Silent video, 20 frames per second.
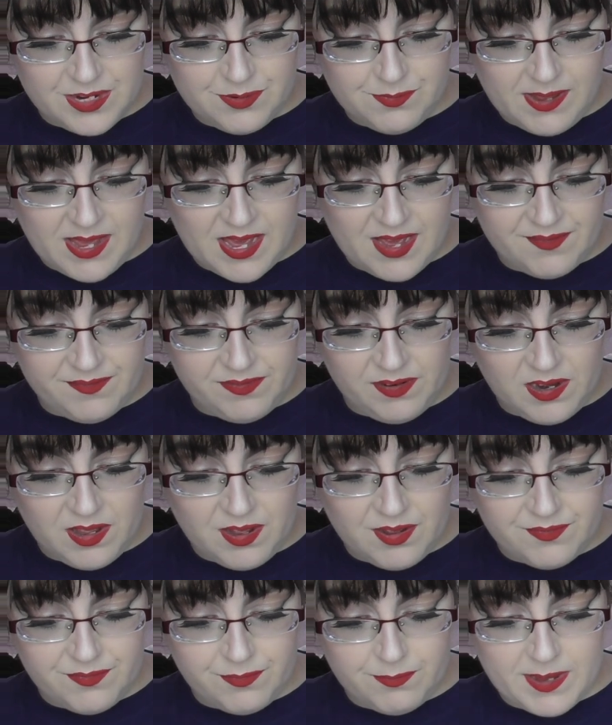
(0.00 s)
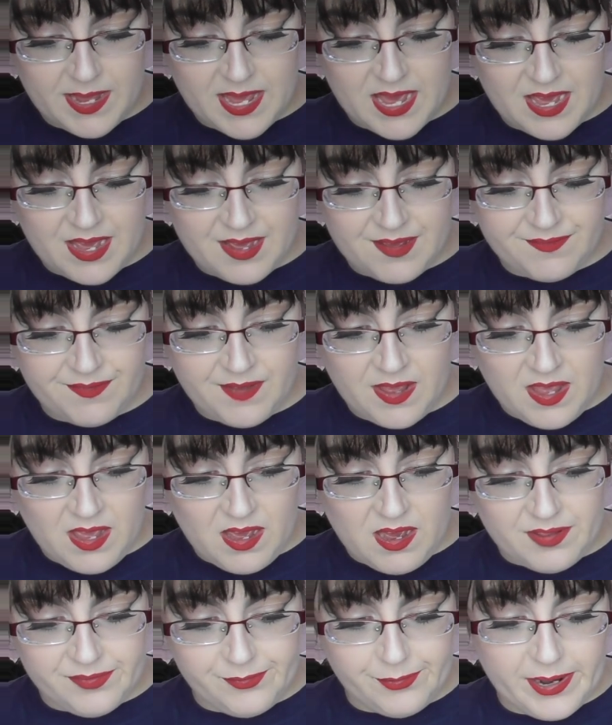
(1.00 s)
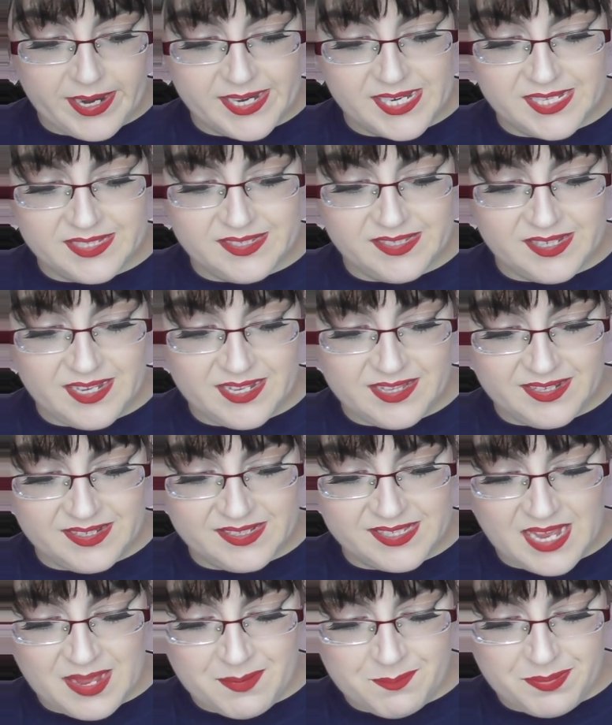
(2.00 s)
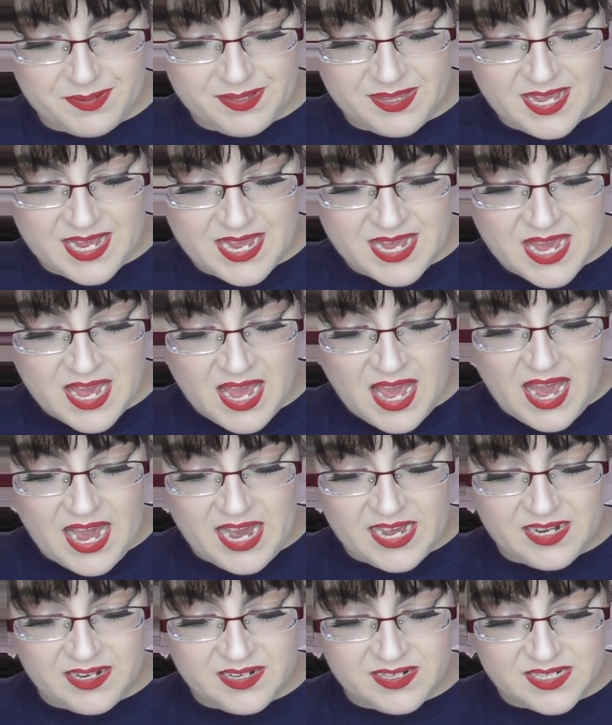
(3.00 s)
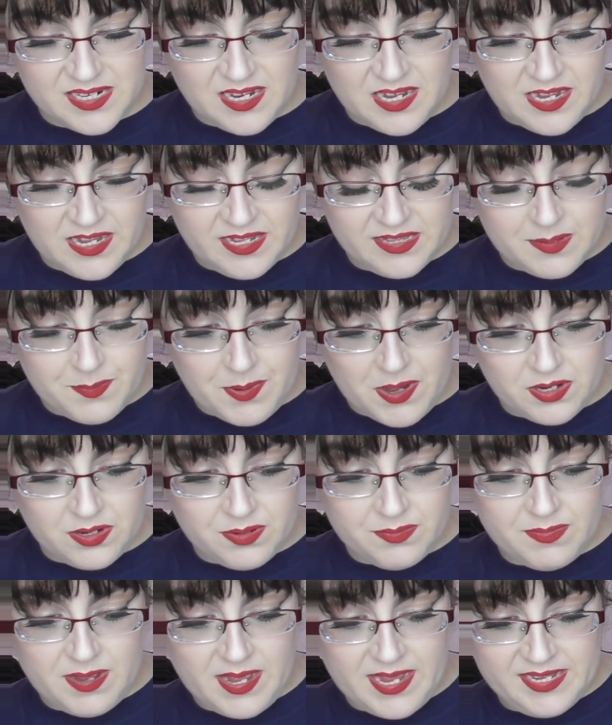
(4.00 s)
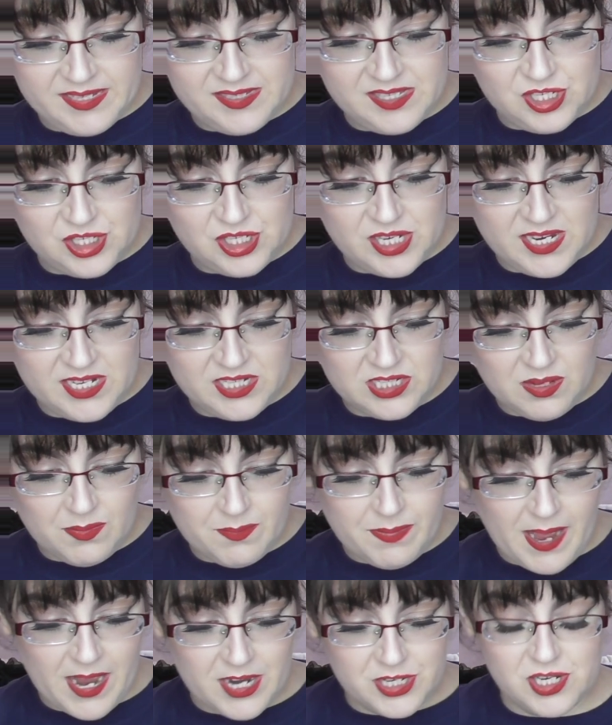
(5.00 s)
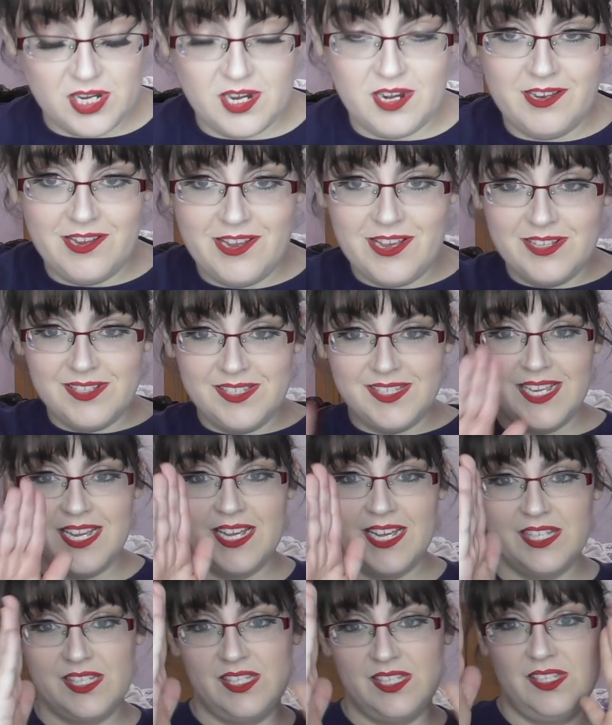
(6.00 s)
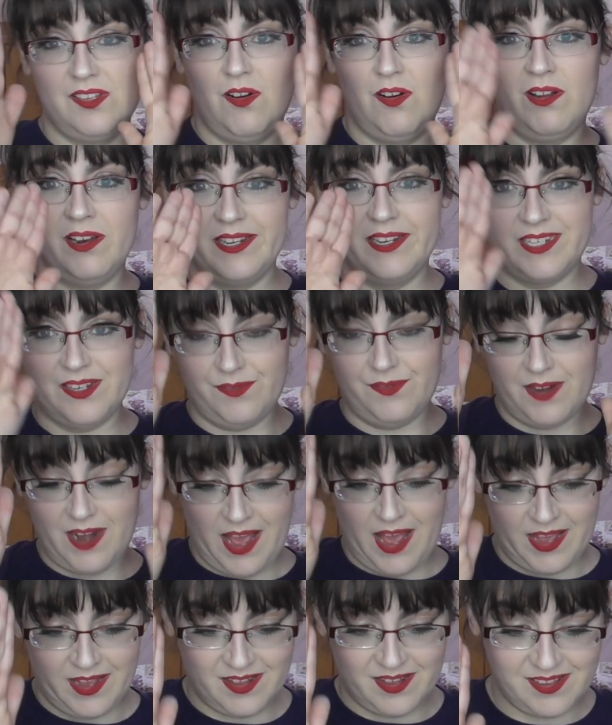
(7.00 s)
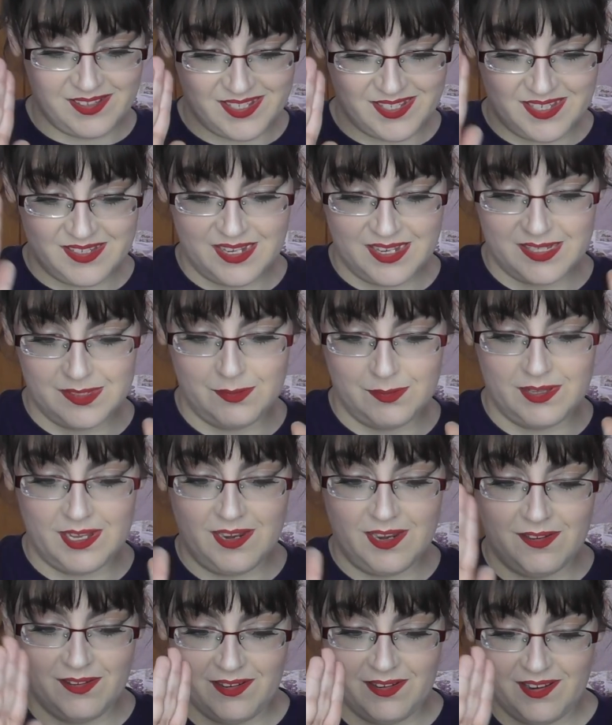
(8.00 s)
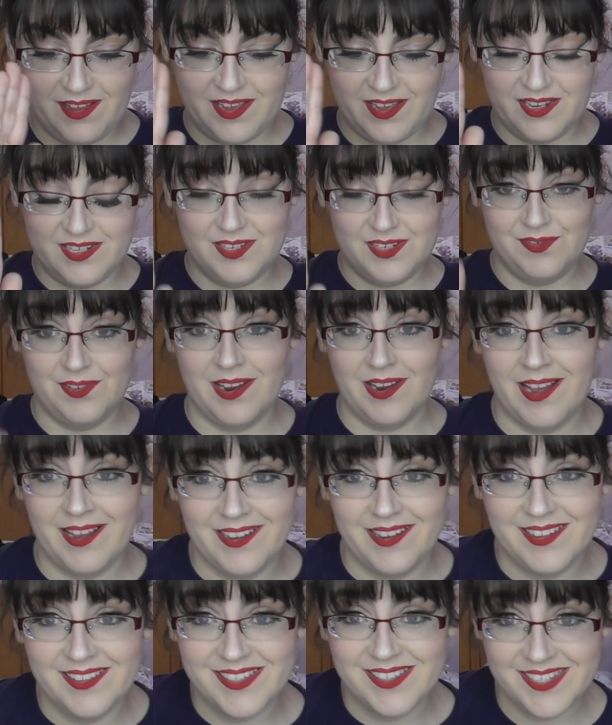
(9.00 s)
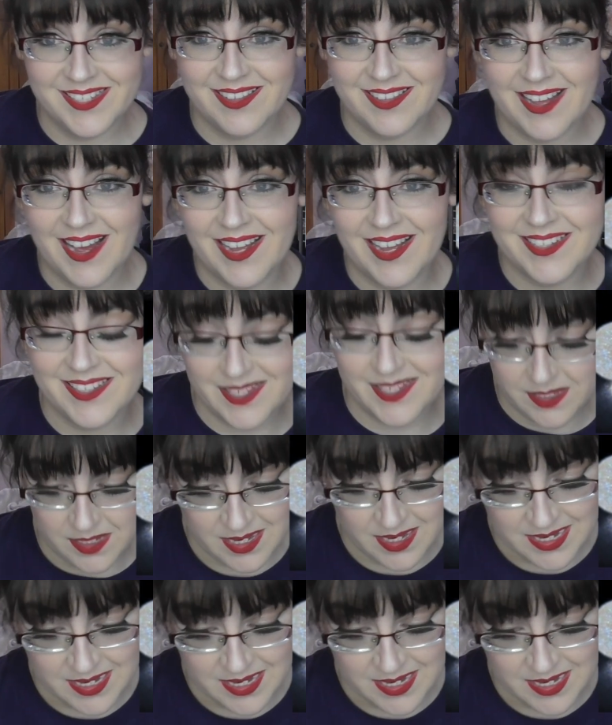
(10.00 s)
we have Love, we have on the right hand side there's Empathy, and at the bottom is the shade Compassion, and you can see it's all at different angles, and that's what they look like at different angles. So that's